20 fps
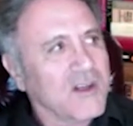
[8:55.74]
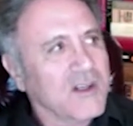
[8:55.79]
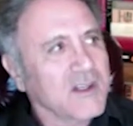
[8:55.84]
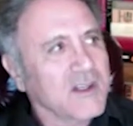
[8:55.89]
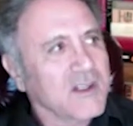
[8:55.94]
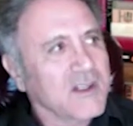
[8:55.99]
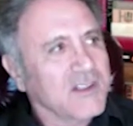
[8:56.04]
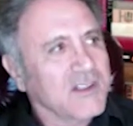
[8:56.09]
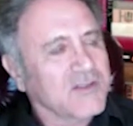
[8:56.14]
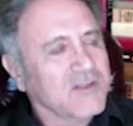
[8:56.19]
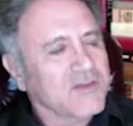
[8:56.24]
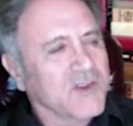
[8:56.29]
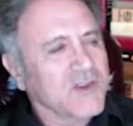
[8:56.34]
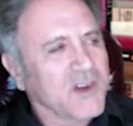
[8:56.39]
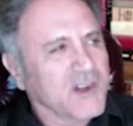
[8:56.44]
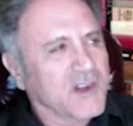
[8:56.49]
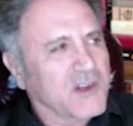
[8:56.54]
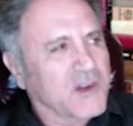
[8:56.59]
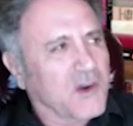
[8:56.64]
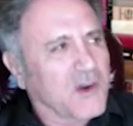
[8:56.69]
He's a
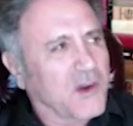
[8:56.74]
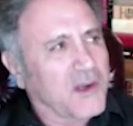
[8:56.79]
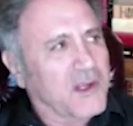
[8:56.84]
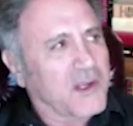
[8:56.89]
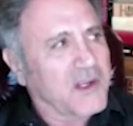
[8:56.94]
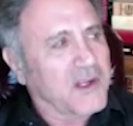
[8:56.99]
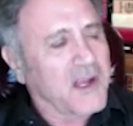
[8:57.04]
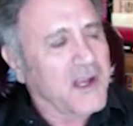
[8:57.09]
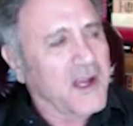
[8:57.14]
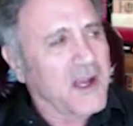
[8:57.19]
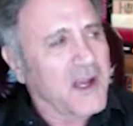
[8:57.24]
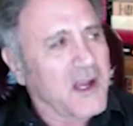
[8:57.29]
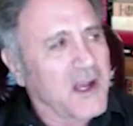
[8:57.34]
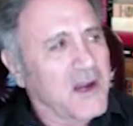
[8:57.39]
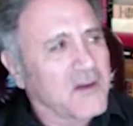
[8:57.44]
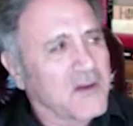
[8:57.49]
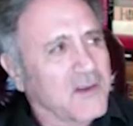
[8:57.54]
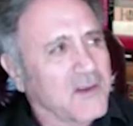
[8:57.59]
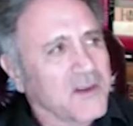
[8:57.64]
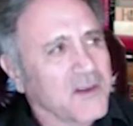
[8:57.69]
really good looking guy,
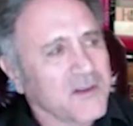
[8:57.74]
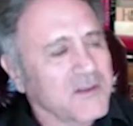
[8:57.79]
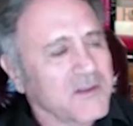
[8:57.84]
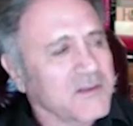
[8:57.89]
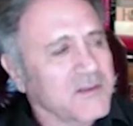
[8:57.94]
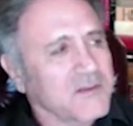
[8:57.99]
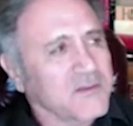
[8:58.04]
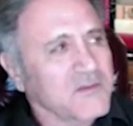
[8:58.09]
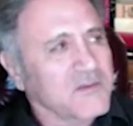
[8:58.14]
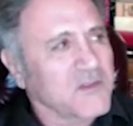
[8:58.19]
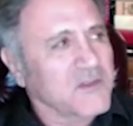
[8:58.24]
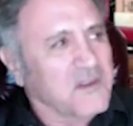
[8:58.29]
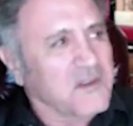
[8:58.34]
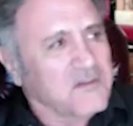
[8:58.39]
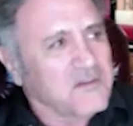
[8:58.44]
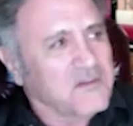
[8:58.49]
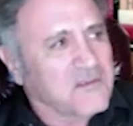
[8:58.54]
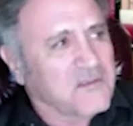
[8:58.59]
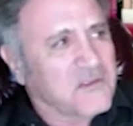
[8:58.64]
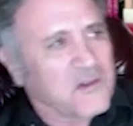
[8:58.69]
really, very
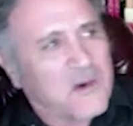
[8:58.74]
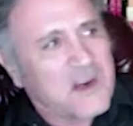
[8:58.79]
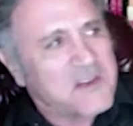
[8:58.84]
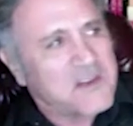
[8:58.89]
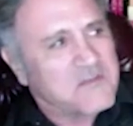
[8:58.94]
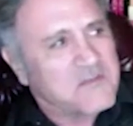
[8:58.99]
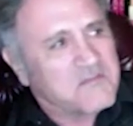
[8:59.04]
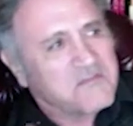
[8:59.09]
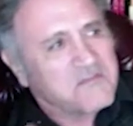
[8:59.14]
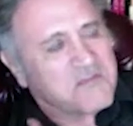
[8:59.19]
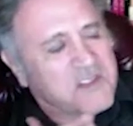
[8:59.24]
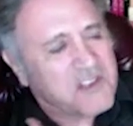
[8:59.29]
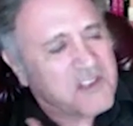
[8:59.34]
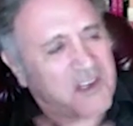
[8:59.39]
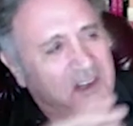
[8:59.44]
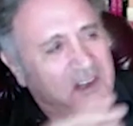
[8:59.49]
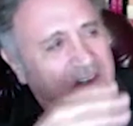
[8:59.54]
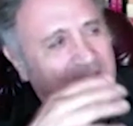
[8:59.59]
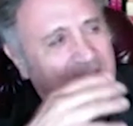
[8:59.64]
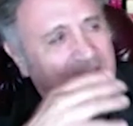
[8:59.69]
great
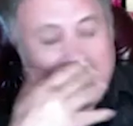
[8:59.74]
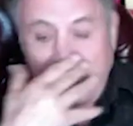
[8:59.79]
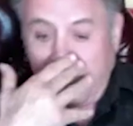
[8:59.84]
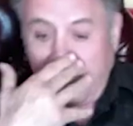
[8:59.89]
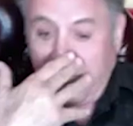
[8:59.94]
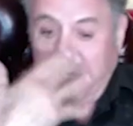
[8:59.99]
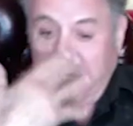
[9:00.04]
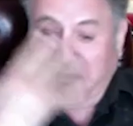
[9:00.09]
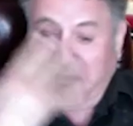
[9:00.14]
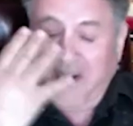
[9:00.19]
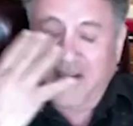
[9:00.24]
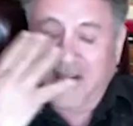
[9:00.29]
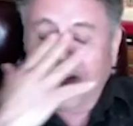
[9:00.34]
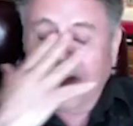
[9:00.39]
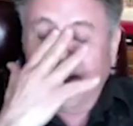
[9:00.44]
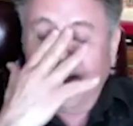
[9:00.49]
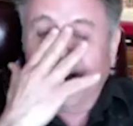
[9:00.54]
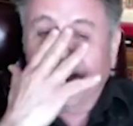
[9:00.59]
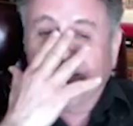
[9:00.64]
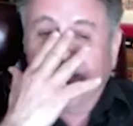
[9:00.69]
singer. I said, great.
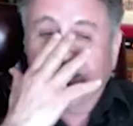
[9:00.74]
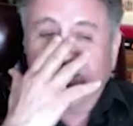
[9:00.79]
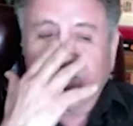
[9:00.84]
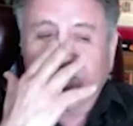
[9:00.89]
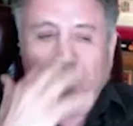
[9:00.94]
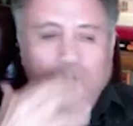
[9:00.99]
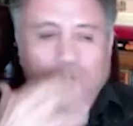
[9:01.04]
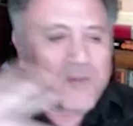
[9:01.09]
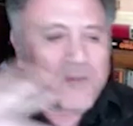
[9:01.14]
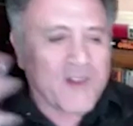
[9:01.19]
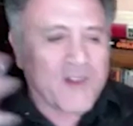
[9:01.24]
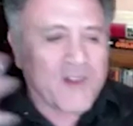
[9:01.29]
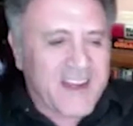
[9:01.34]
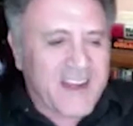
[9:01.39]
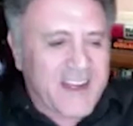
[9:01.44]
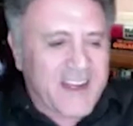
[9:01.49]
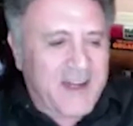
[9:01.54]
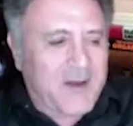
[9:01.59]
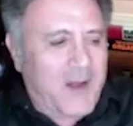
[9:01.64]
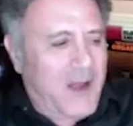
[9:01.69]
So we're playing
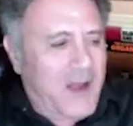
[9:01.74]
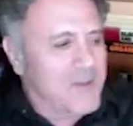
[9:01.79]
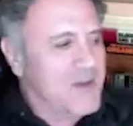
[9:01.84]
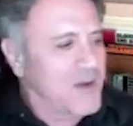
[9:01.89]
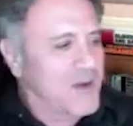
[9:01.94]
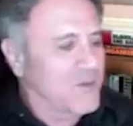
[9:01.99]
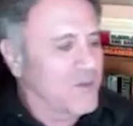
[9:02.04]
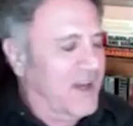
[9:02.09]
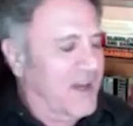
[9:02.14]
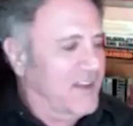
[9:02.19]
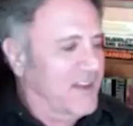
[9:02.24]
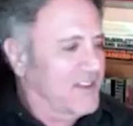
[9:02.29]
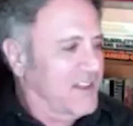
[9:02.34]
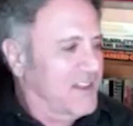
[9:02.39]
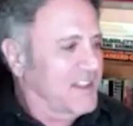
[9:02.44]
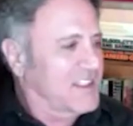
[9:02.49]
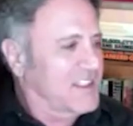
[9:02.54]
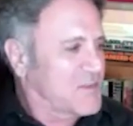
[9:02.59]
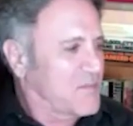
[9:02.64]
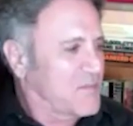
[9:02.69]
in the, I mean, when I
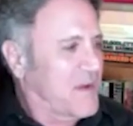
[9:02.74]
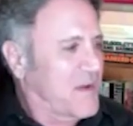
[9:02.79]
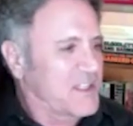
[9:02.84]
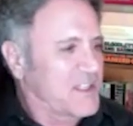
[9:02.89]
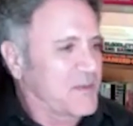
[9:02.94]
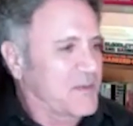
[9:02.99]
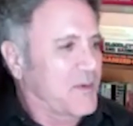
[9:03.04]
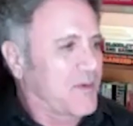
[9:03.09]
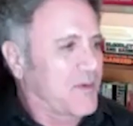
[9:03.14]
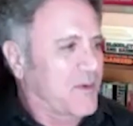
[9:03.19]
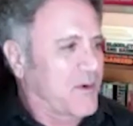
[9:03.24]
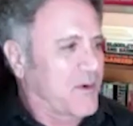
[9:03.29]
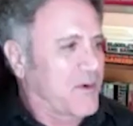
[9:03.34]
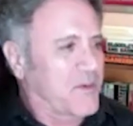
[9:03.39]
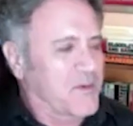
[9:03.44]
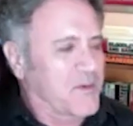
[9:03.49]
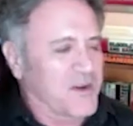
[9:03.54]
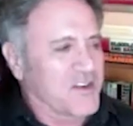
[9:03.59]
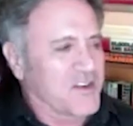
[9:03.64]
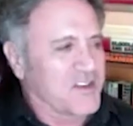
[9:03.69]
think this basement where we
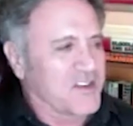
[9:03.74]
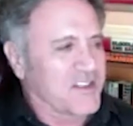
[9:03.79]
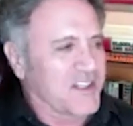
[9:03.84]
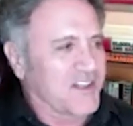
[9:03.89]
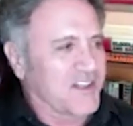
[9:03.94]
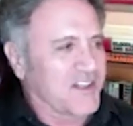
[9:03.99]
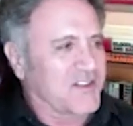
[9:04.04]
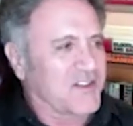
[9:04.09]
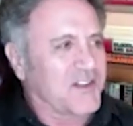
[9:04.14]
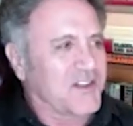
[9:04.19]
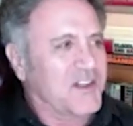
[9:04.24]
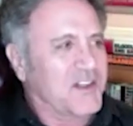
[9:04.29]
rehearsed in couldn't have